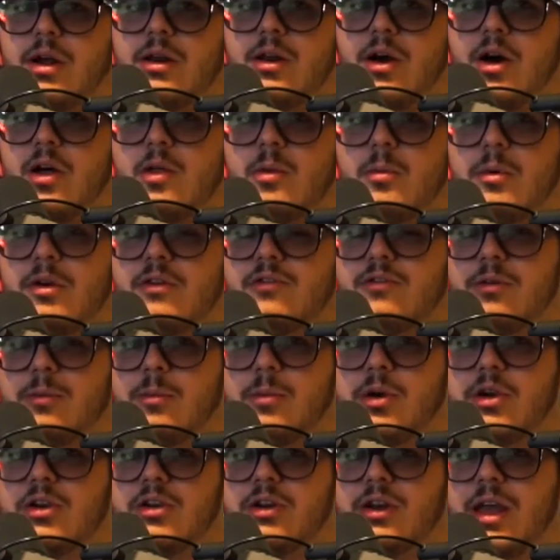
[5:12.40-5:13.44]
all the way from
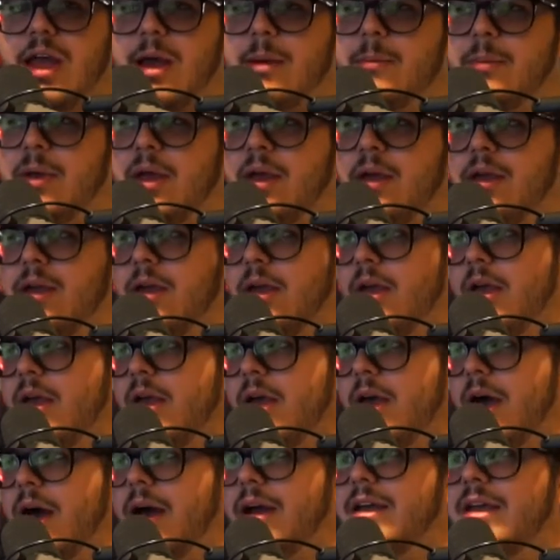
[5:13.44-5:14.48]
where you're camping.
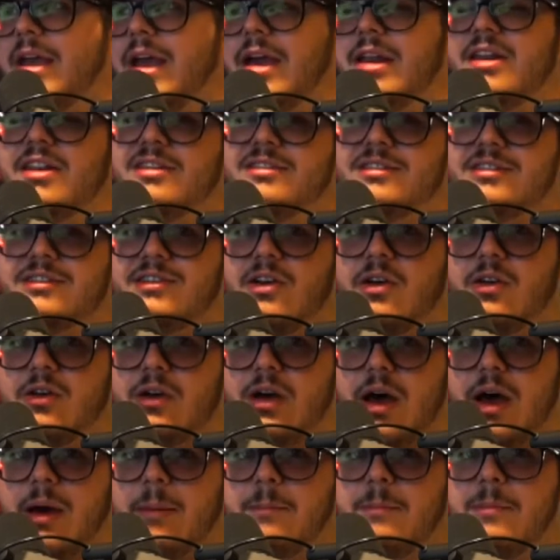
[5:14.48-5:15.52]
Again, it's still
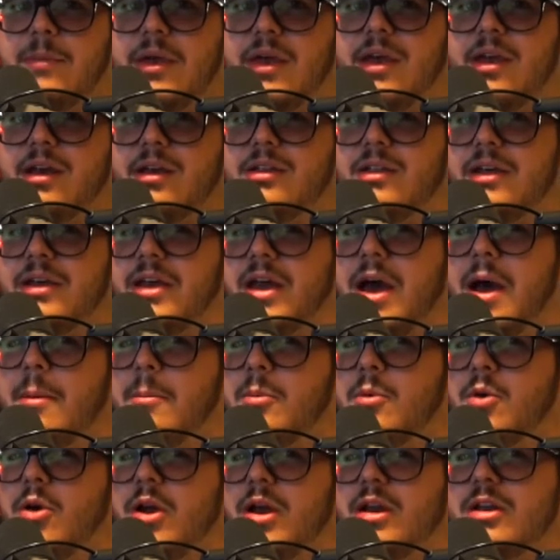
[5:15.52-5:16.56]
a big like
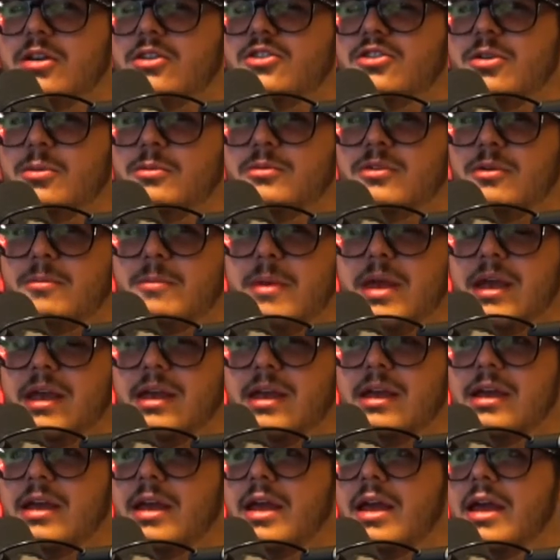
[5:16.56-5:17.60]
upgrade in terms of
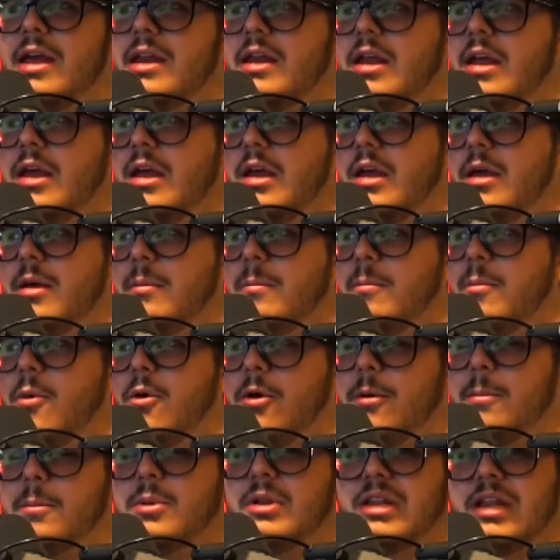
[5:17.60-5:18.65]
making it
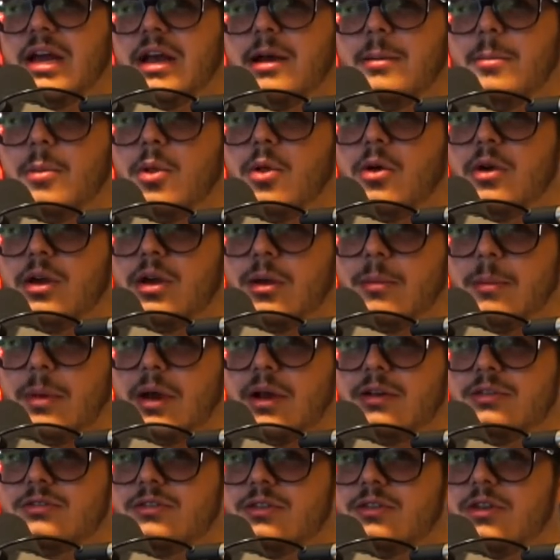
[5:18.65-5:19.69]
more playable in
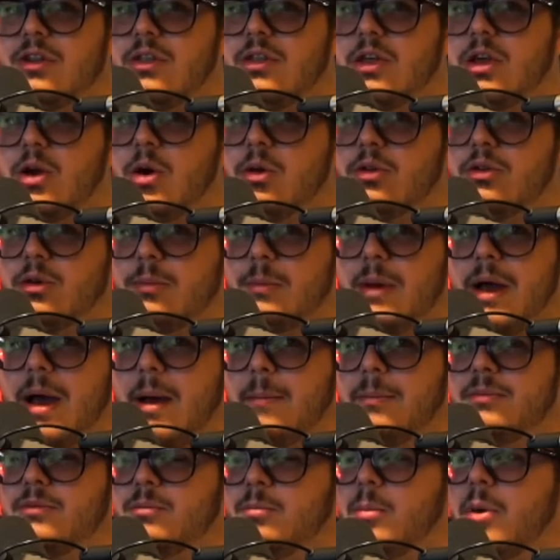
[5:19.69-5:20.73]
comparison to the older
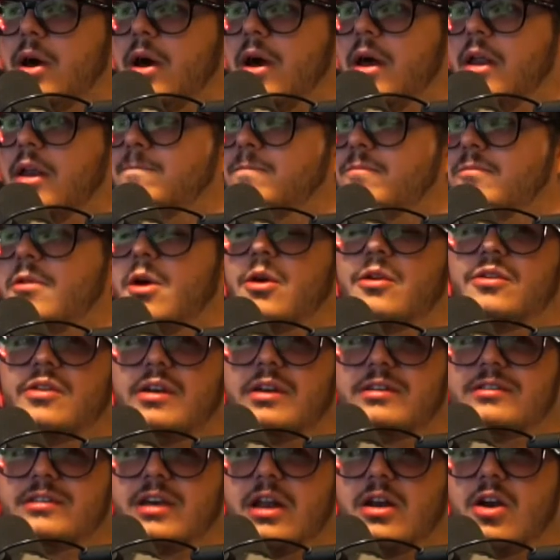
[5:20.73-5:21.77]
maps, but those
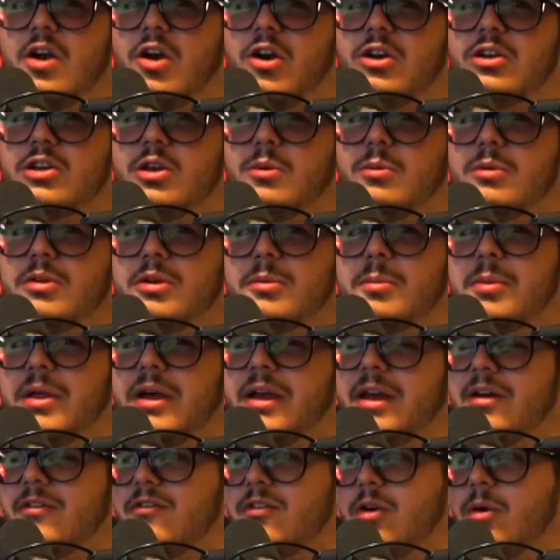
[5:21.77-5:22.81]
things kind of irk you when you're
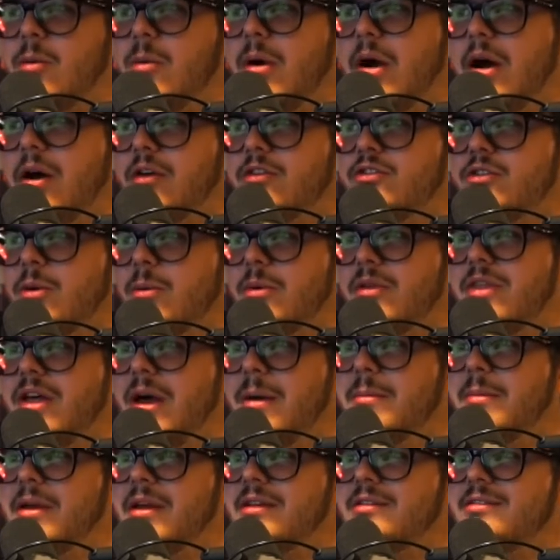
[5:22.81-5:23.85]
playing it for a while. So with
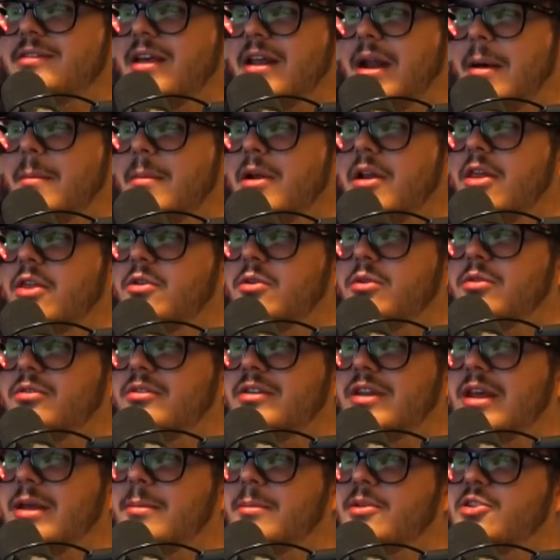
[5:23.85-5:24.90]
that being said, I'm going to throw
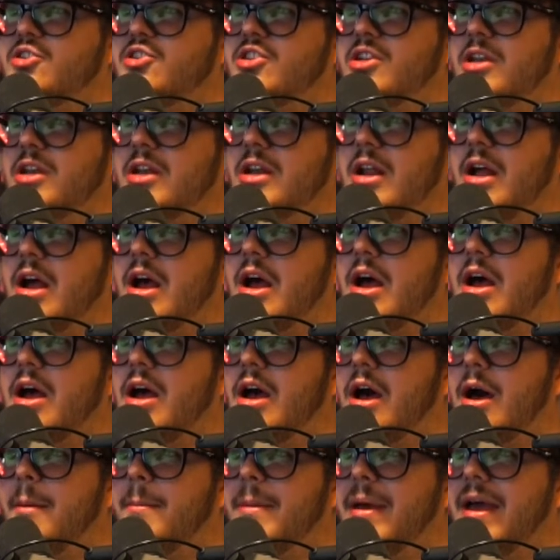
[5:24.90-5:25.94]
D
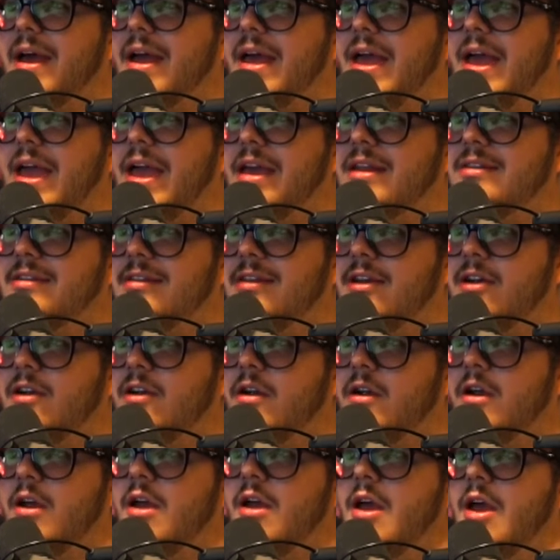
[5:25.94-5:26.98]
Machina up at A
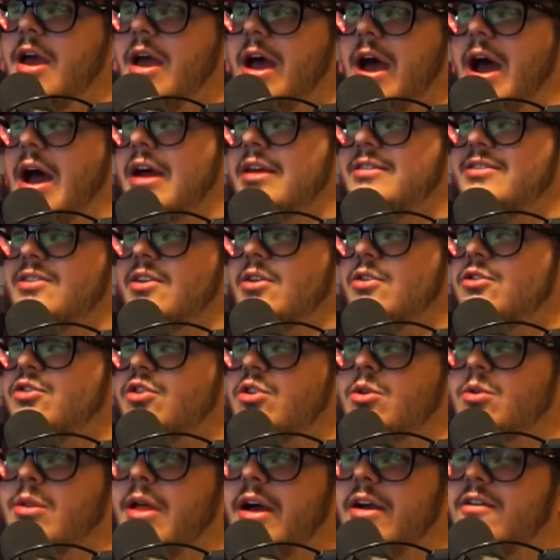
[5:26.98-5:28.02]
tier. I still
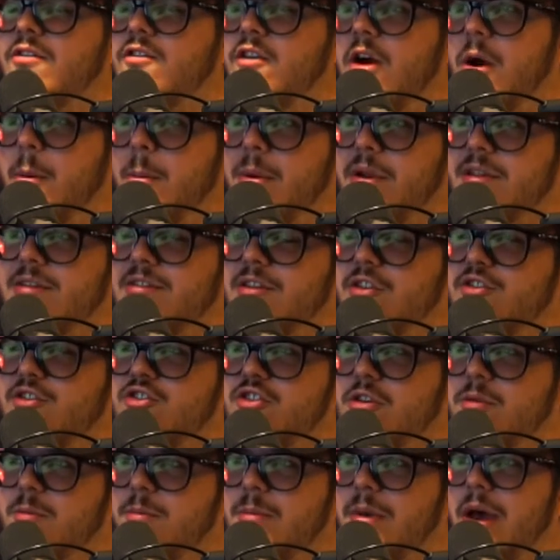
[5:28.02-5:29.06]
do like Farm and
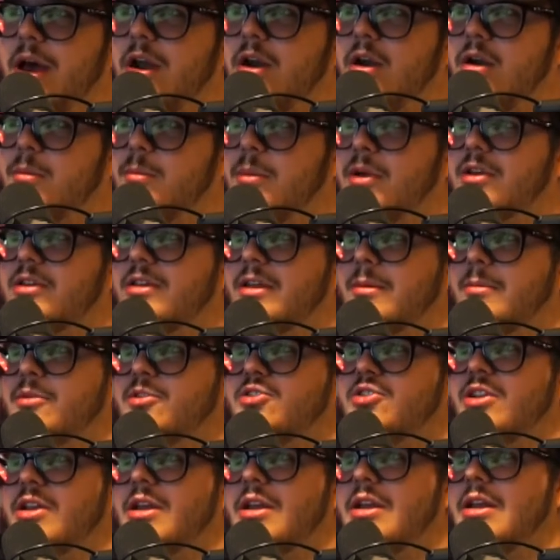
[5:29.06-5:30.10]
Ascension better, but D
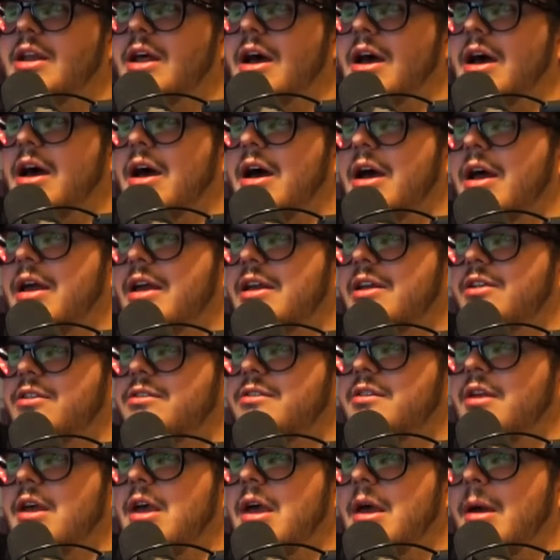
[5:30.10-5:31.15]
Machine
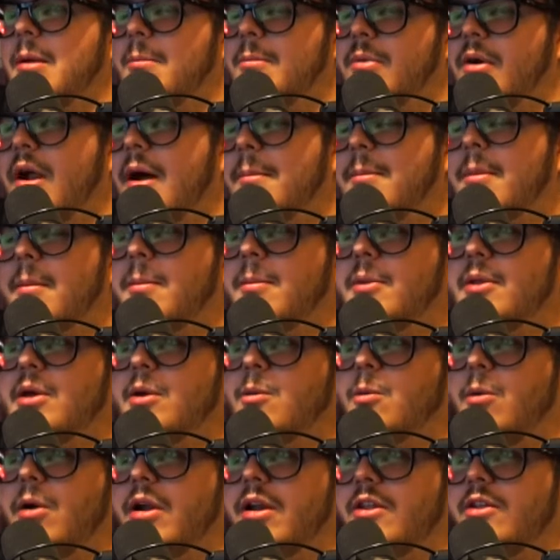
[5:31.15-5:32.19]
is probably
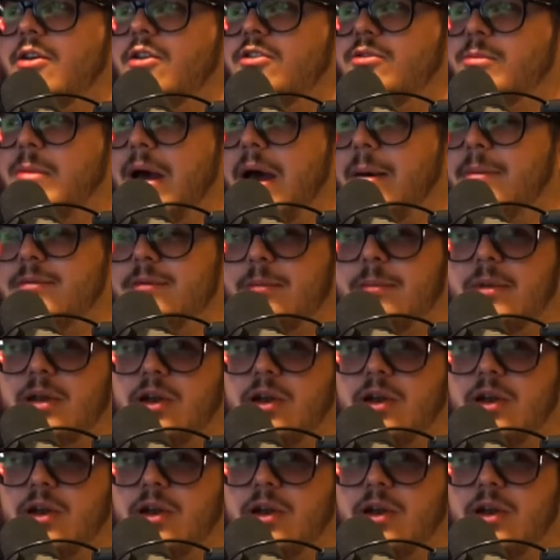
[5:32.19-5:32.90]
one of those maps I'm going to